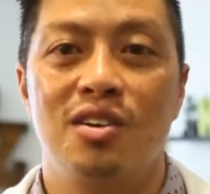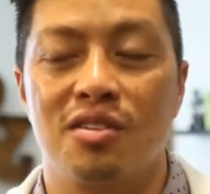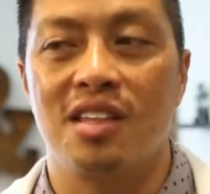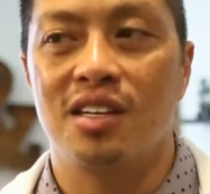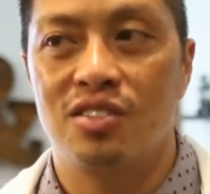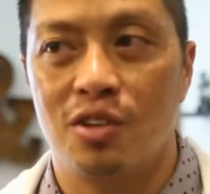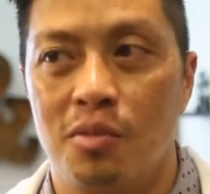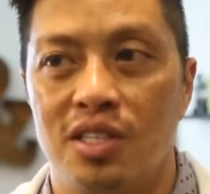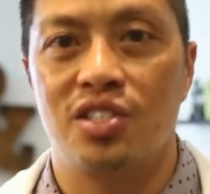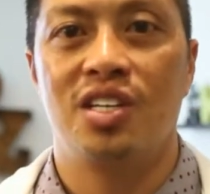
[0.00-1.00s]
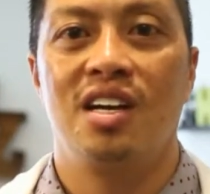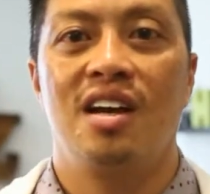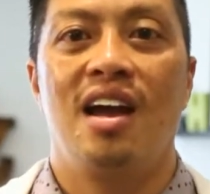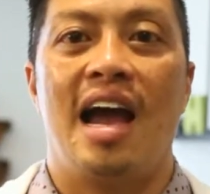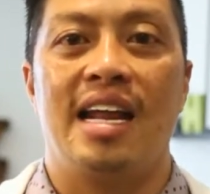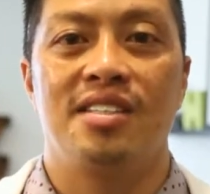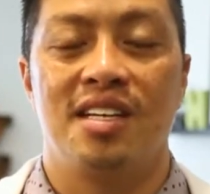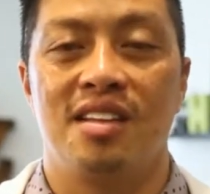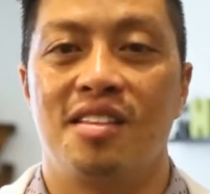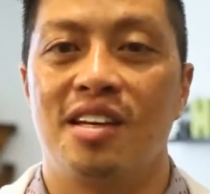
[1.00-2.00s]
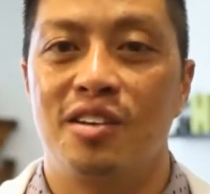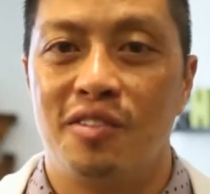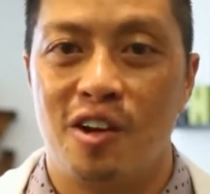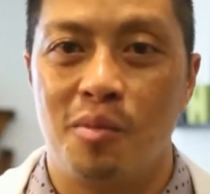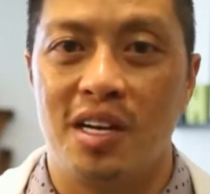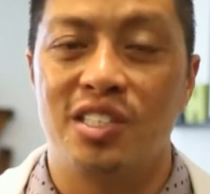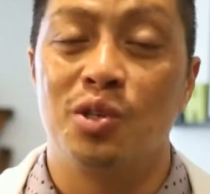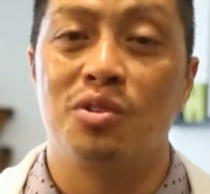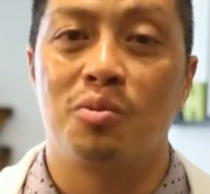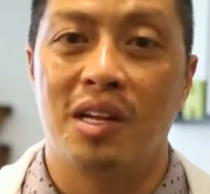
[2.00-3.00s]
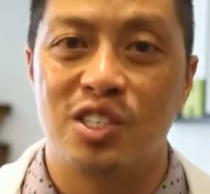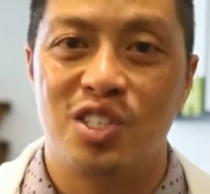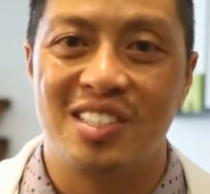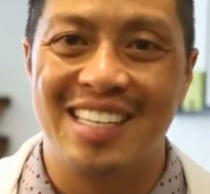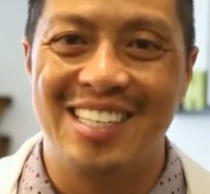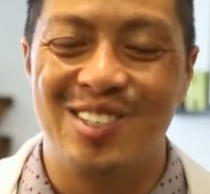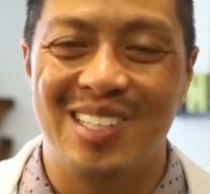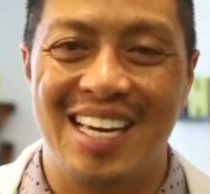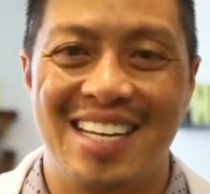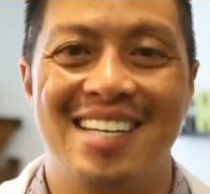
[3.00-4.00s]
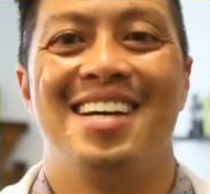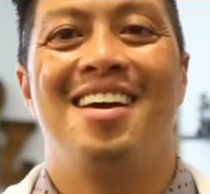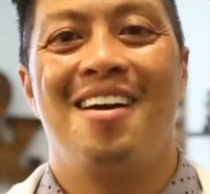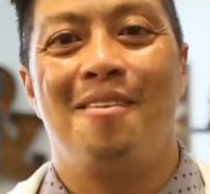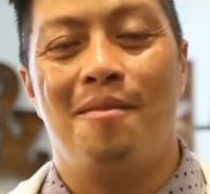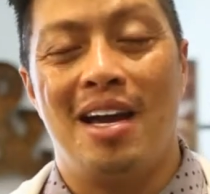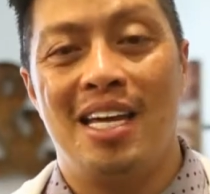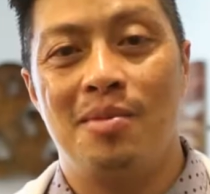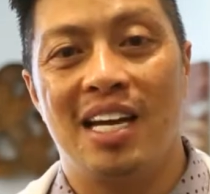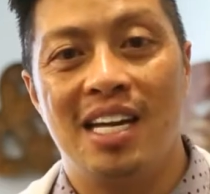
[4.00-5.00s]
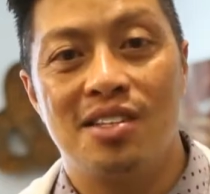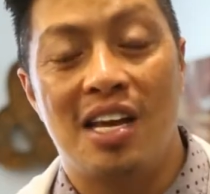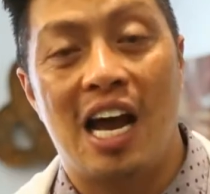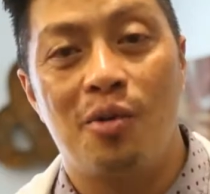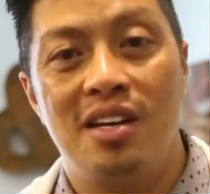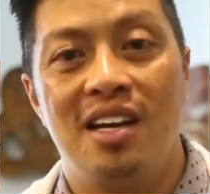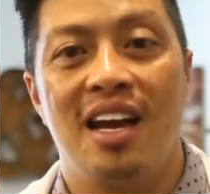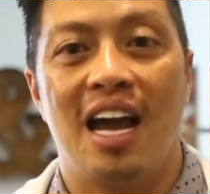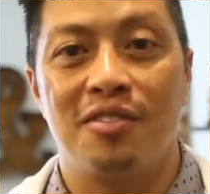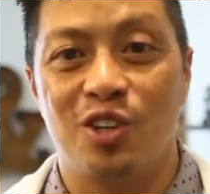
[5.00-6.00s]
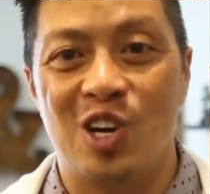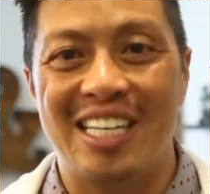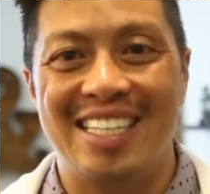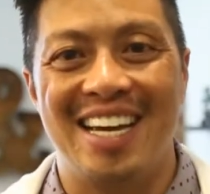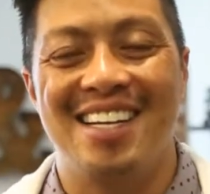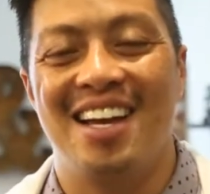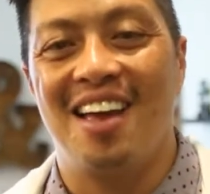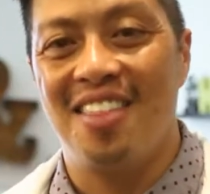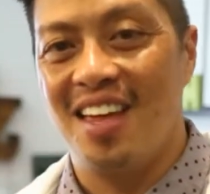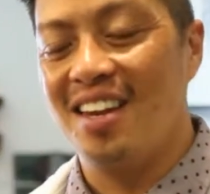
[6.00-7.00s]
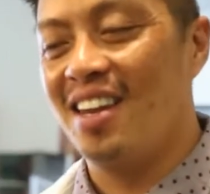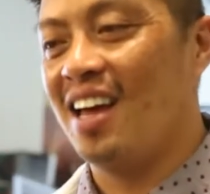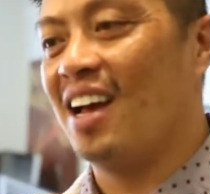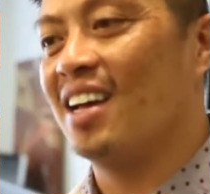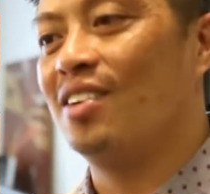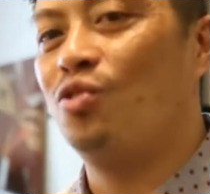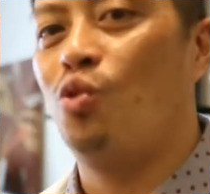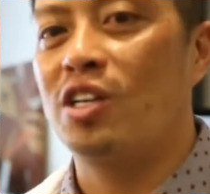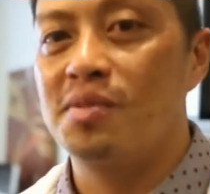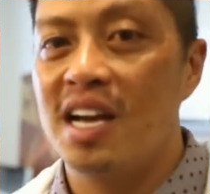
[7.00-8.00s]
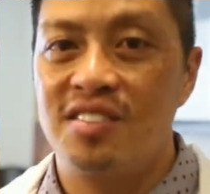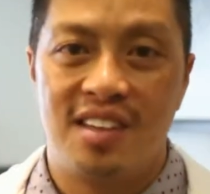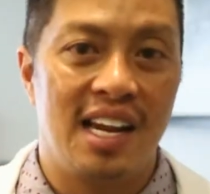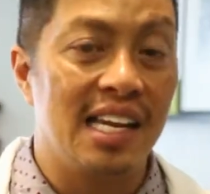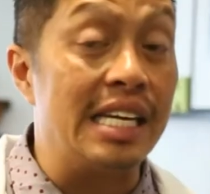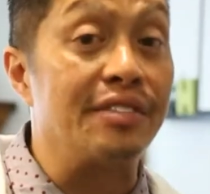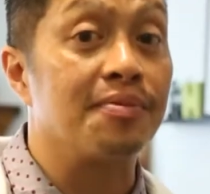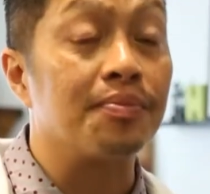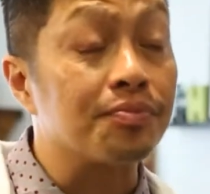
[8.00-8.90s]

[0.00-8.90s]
no, thank you so much. And I said, thank you very much. It was pleasure seeing you today. My name again is Howie. Have a great day. And then I wash my hands and I leave.